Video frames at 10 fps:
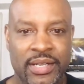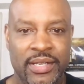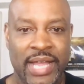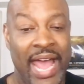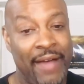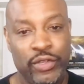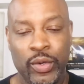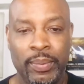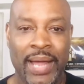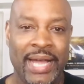they have to
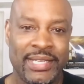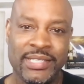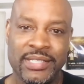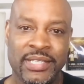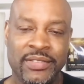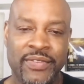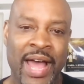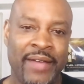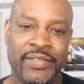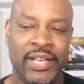apply these these
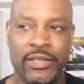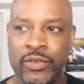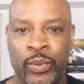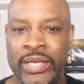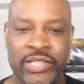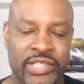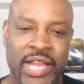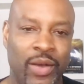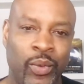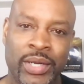five things, or we just
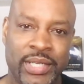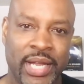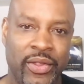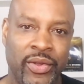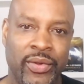can't work together.